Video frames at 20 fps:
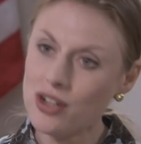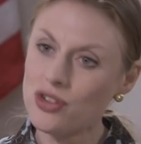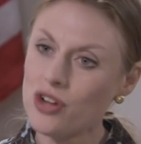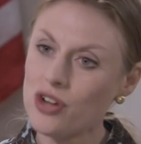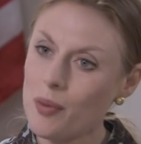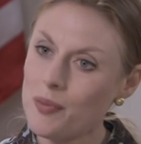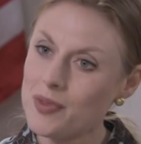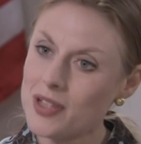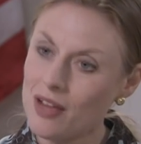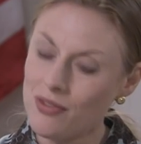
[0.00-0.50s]

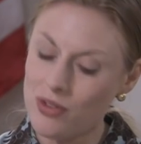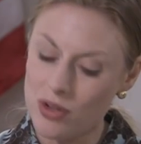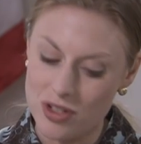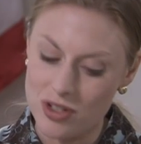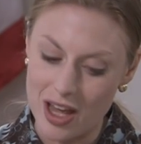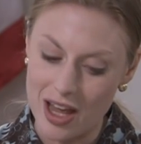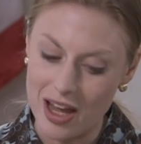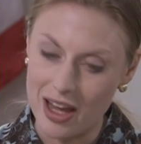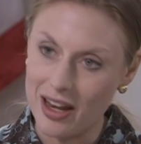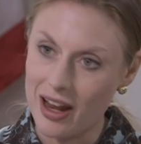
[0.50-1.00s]
trips have you
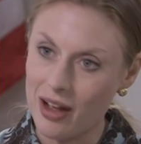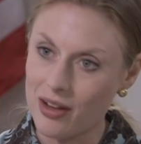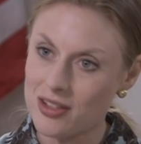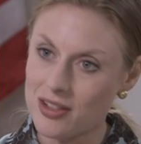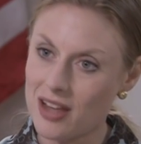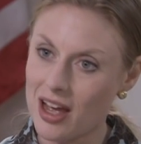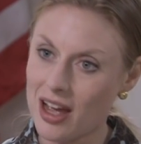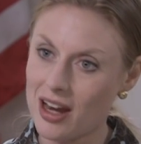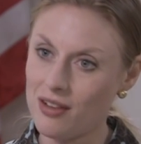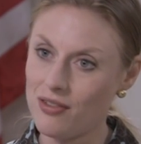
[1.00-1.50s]
taken
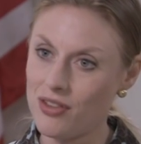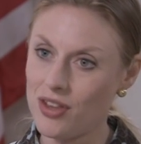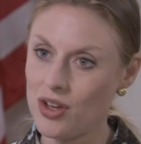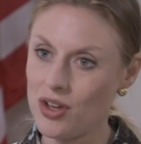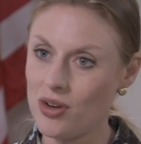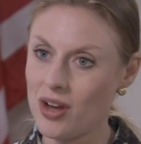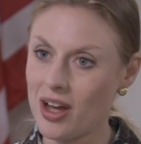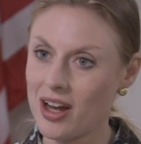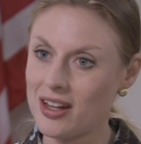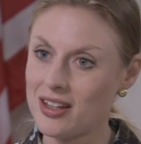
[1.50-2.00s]
outside of the
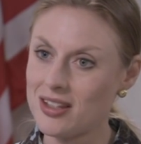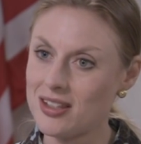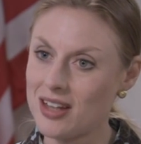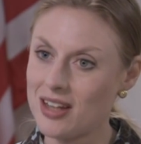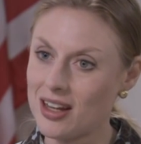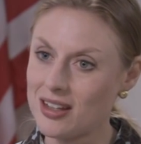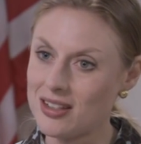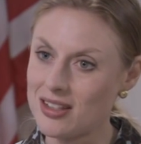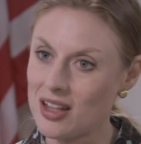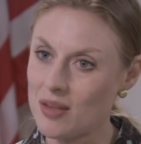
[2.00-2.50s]
United
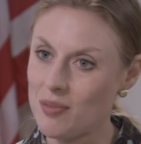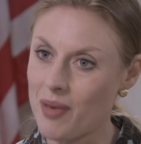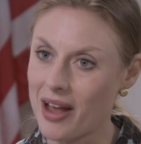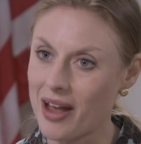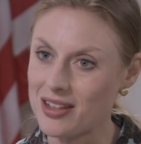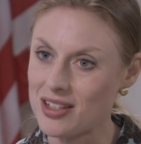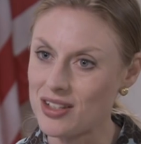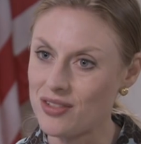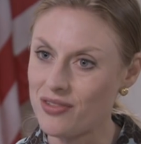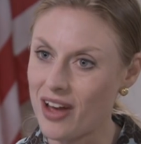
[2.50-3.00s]
States in the
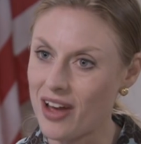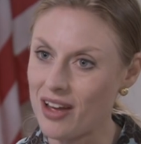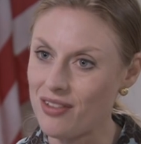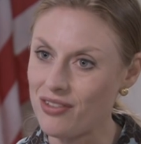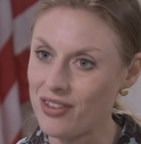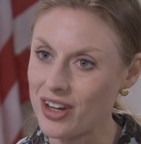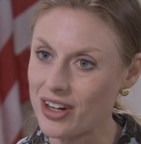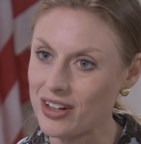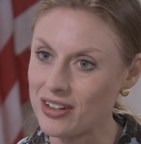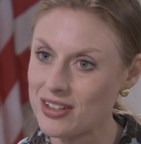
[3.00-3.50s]
past 5
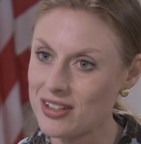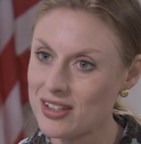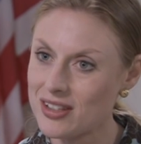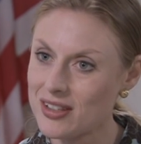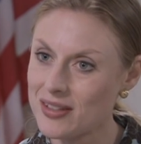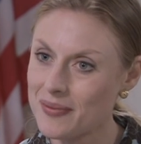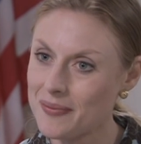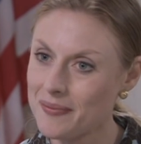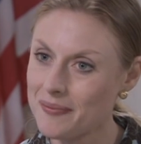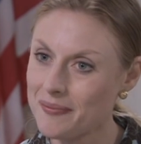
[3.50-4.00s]
years?